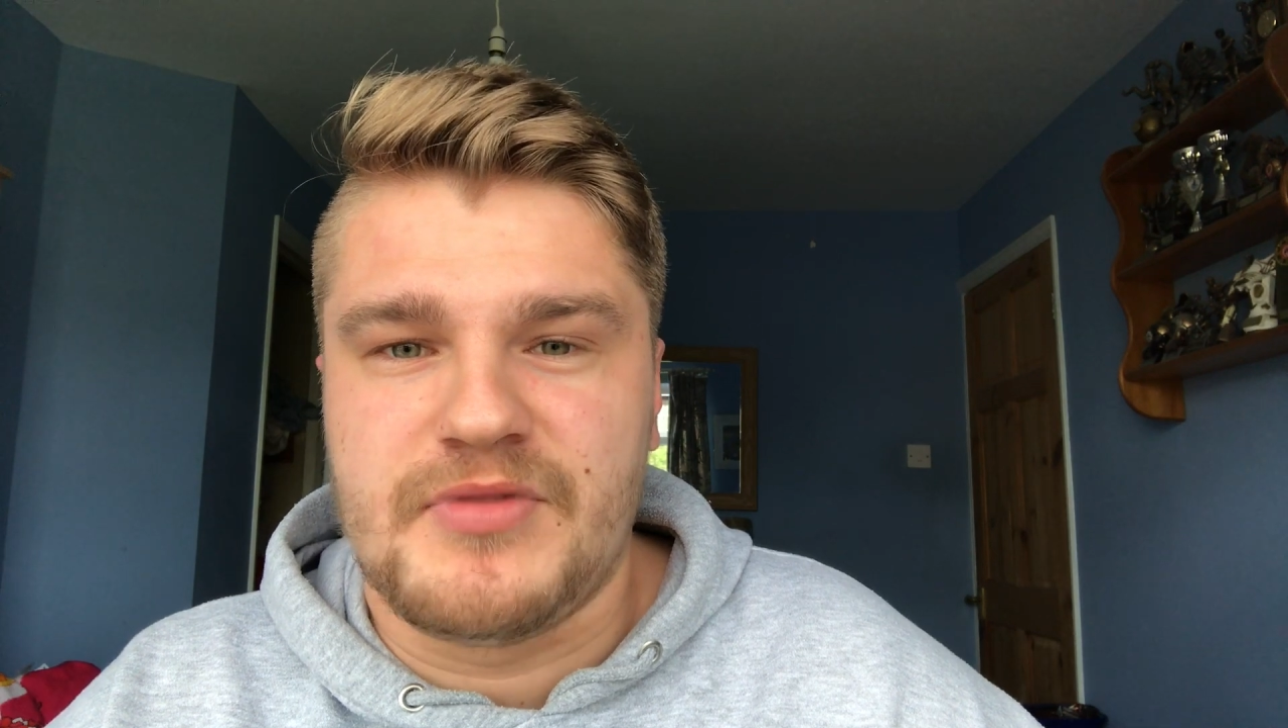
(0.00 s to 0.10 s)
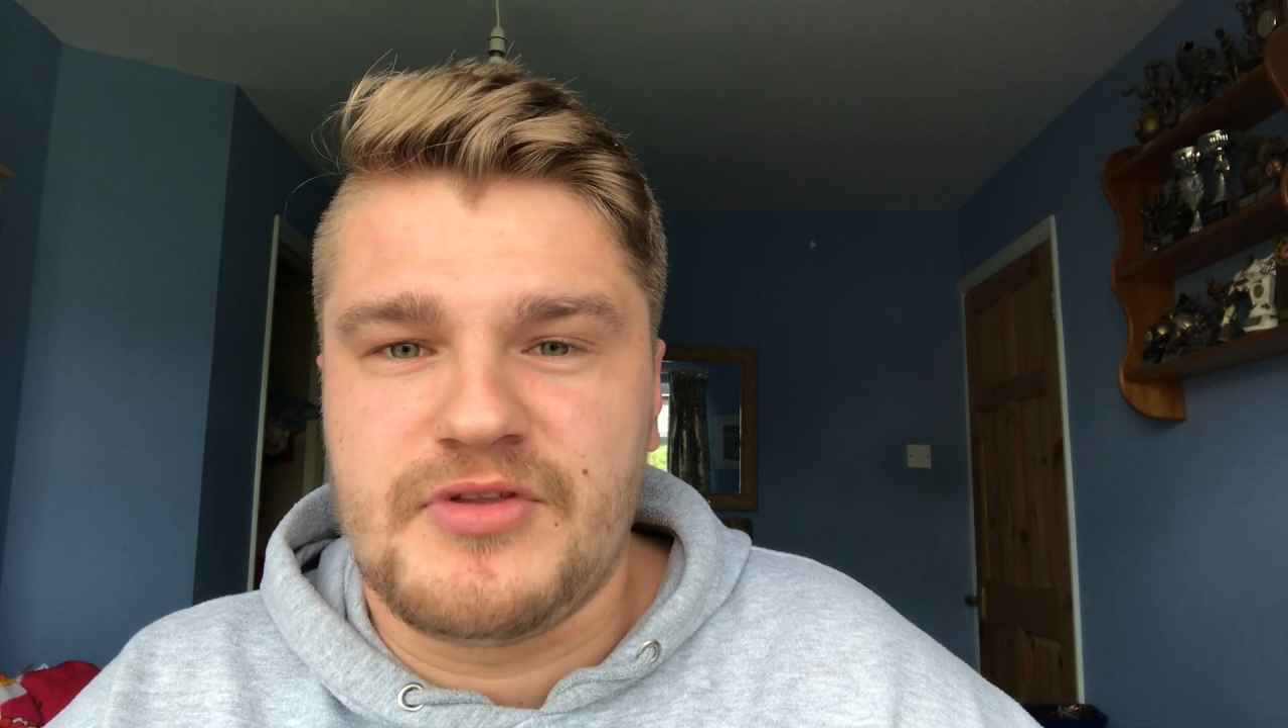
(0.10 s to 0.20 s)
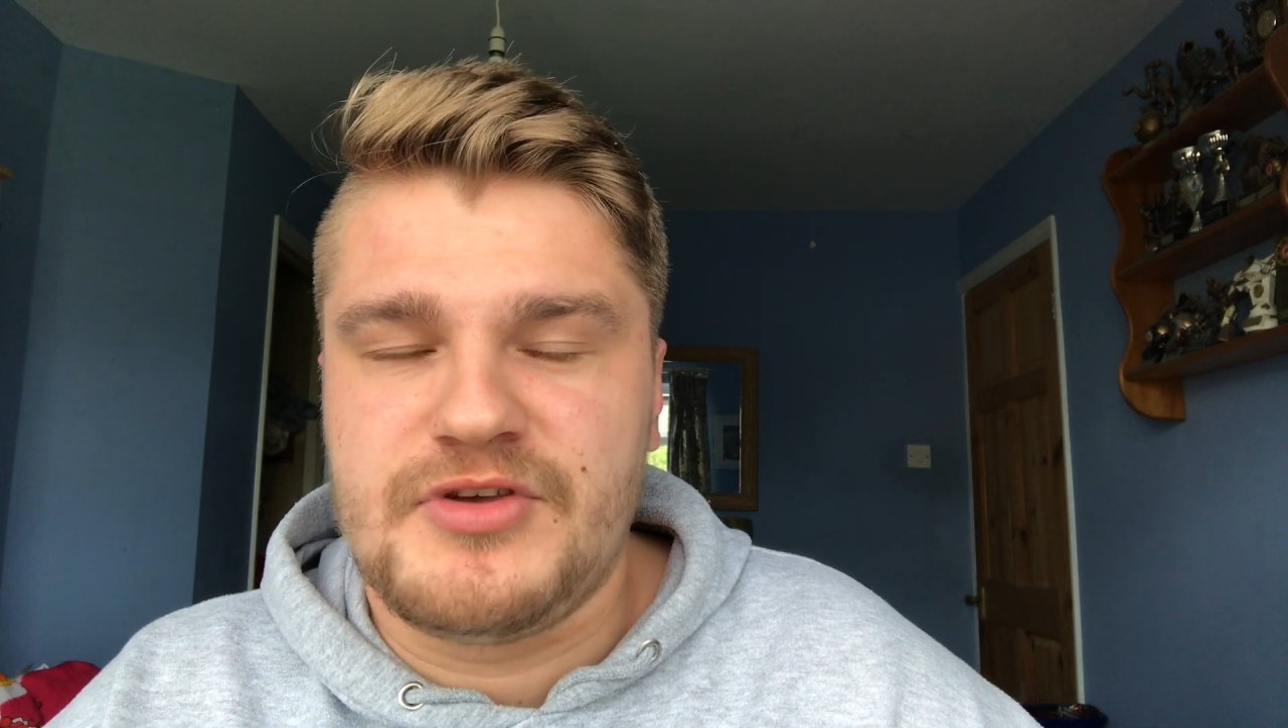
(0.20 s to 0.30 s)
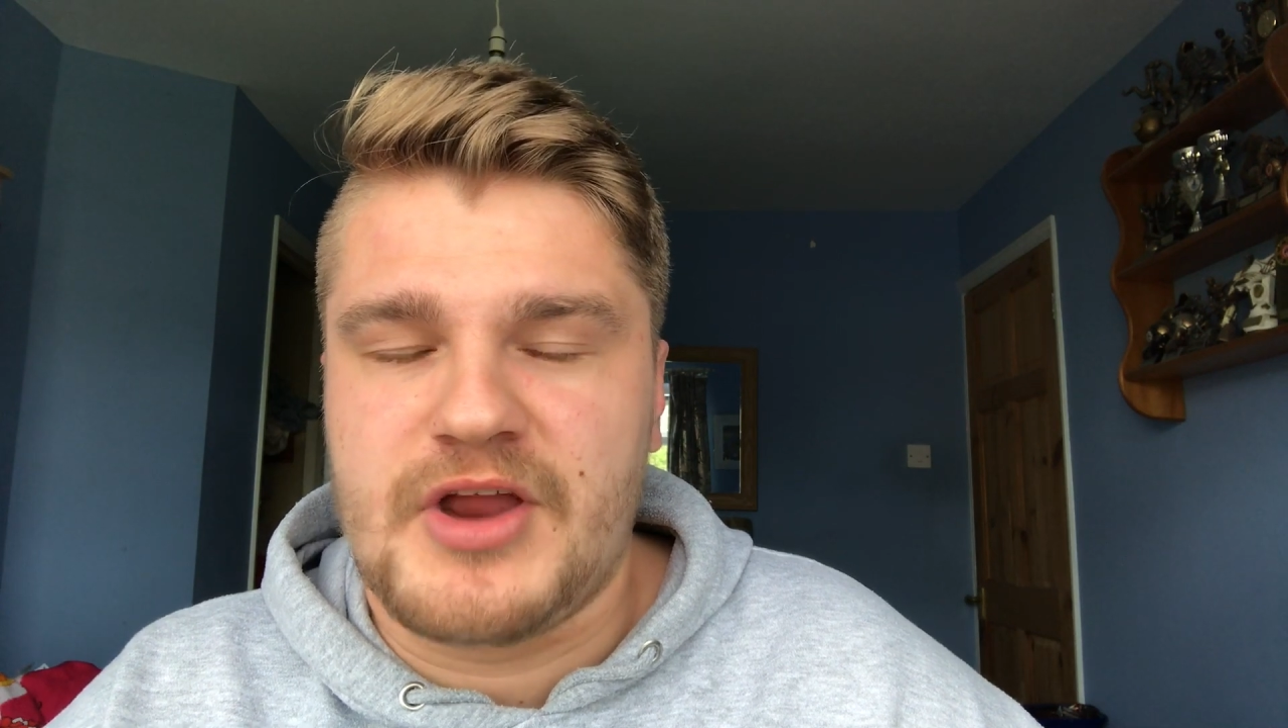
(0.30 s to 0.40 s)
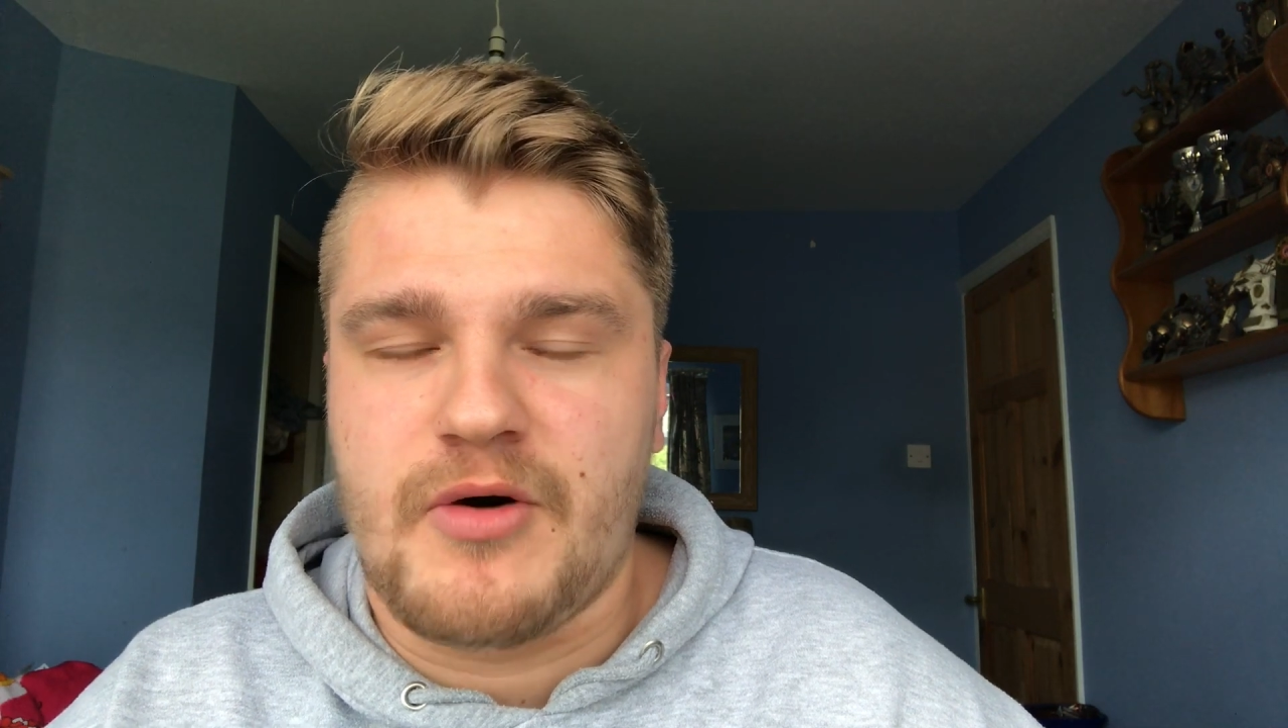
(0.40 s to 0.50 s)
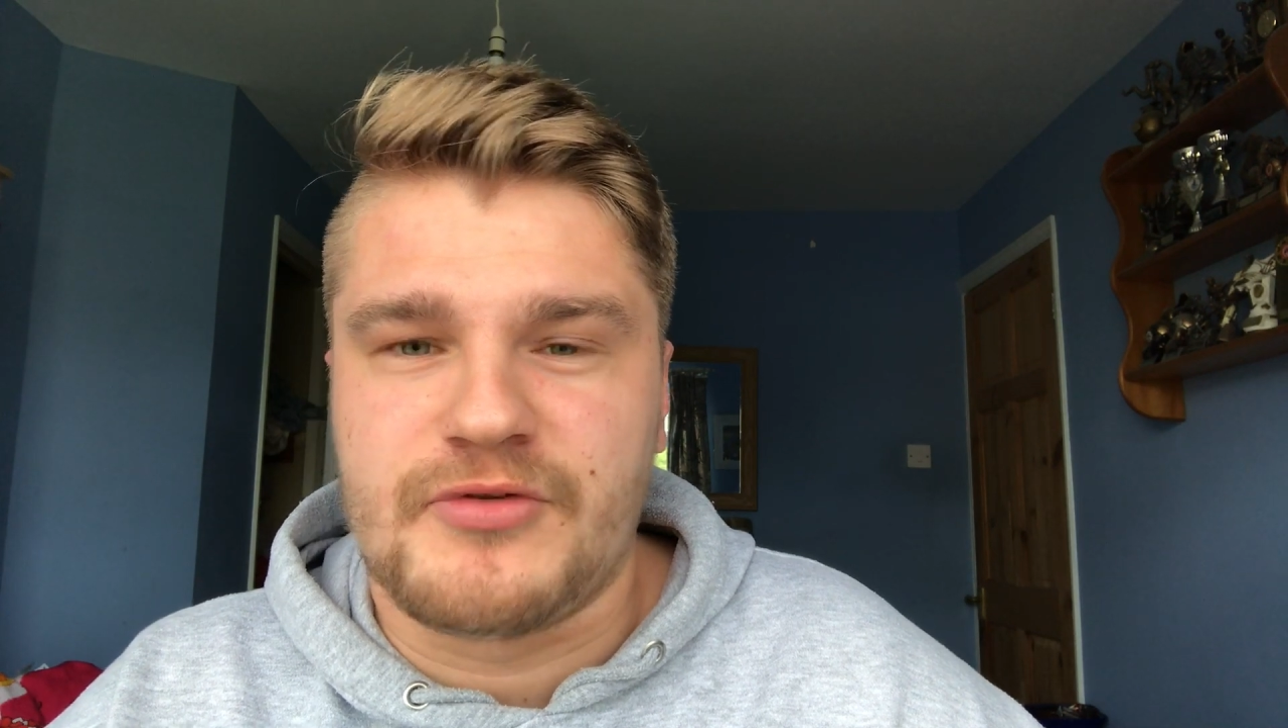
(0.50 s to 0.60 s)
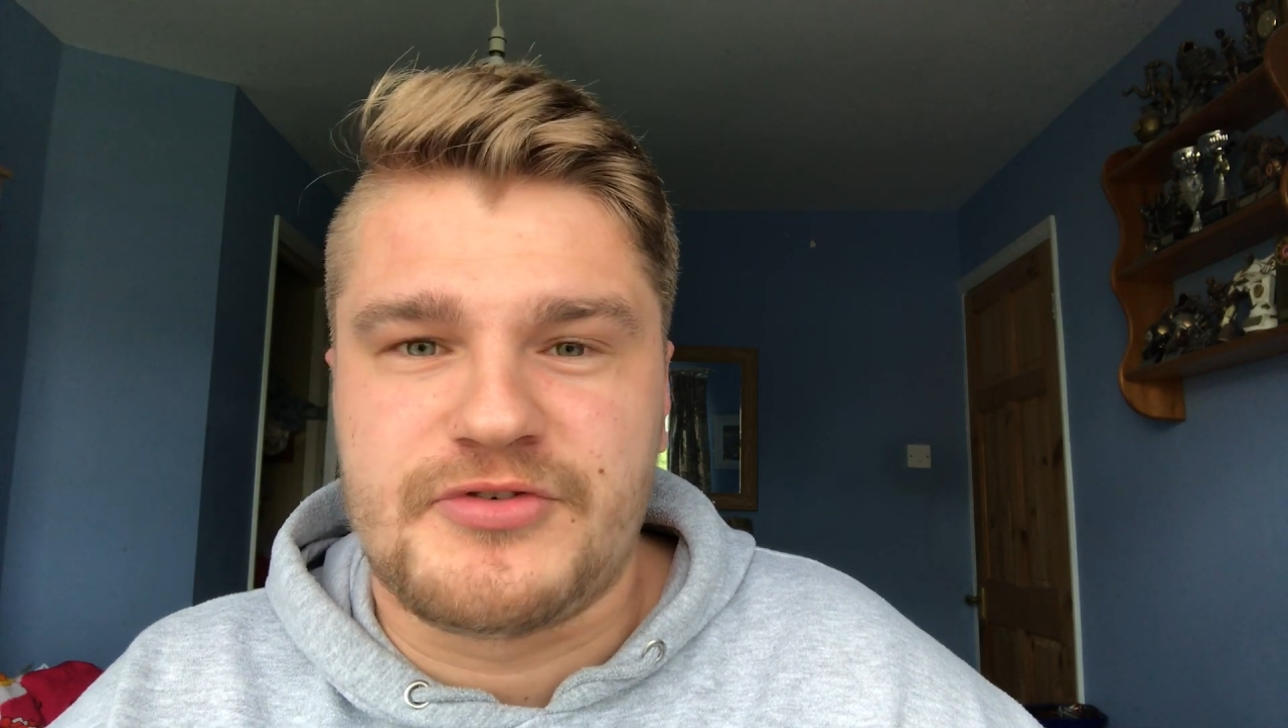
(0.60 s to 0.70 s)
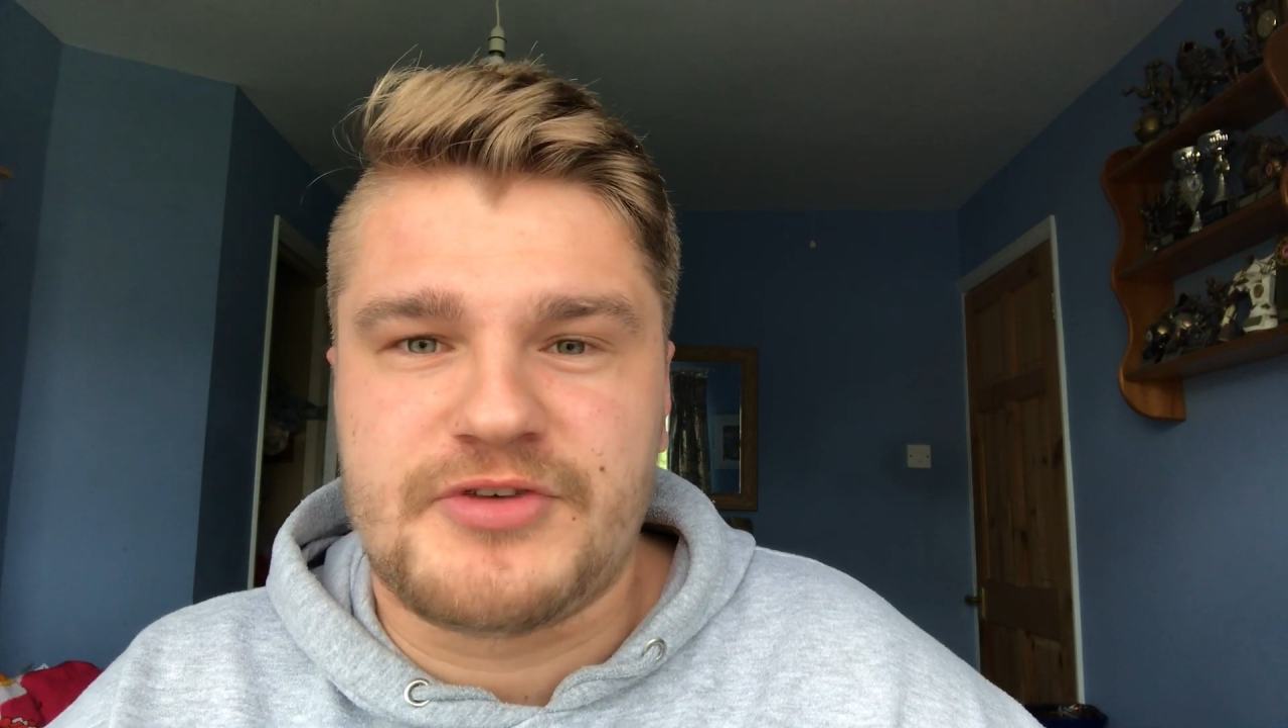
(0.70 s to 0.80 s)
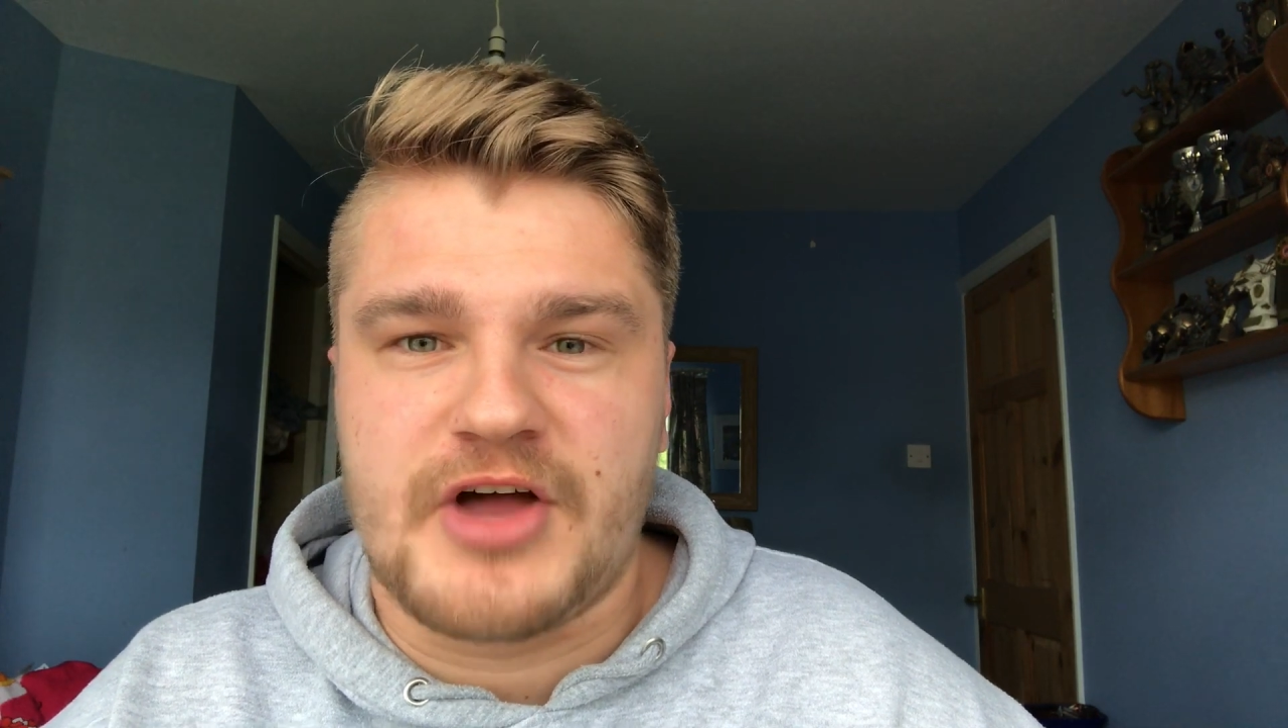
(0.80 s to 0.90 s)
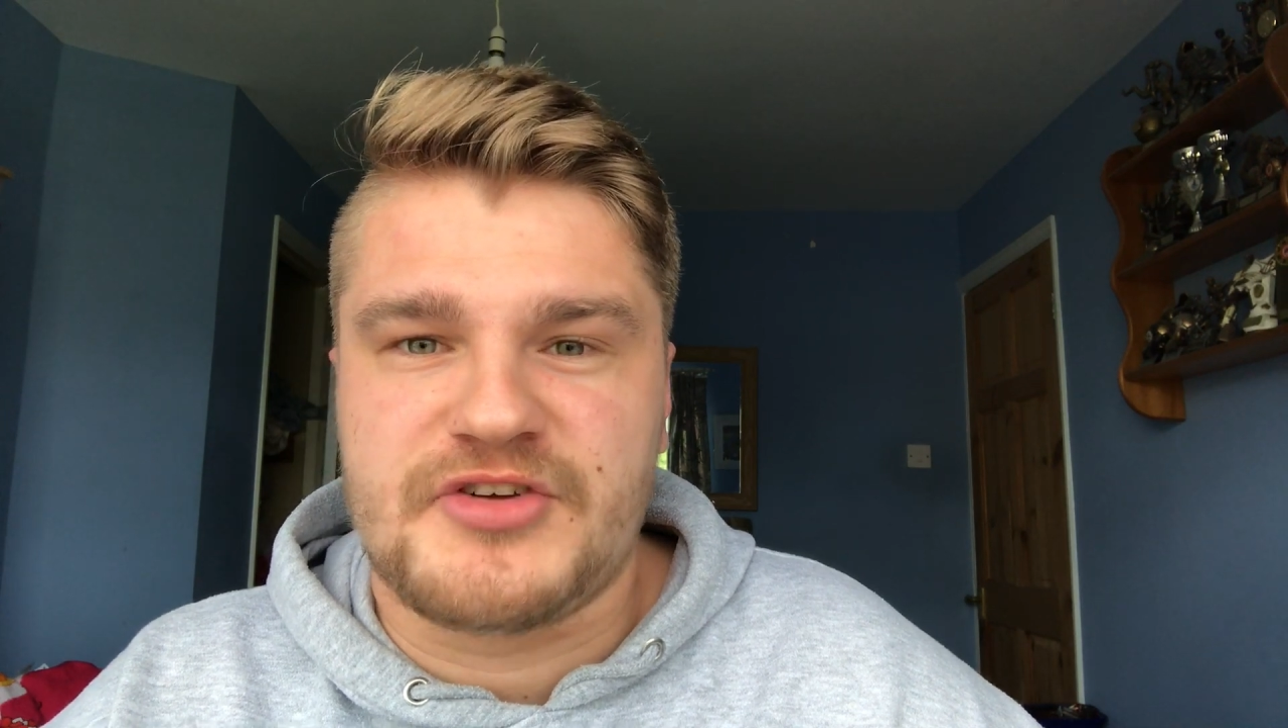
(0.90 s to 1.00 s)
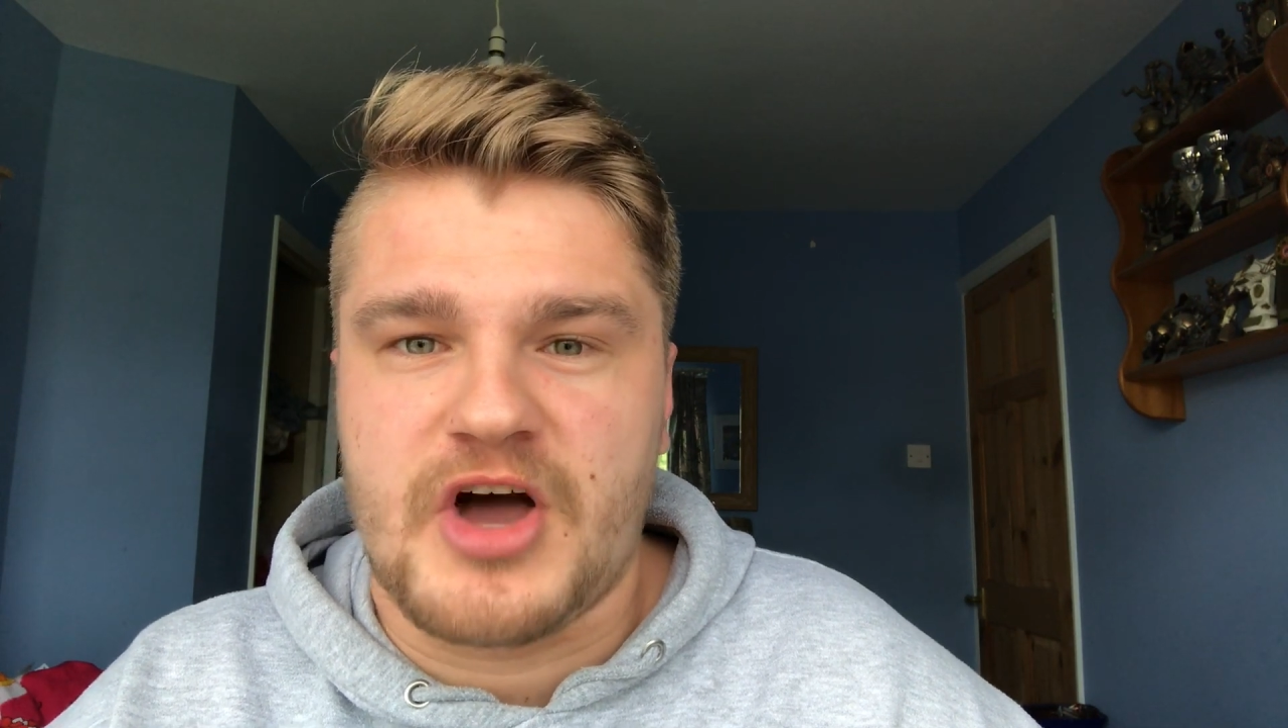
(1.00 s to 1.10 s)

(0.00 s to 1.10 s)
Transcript: you know, on such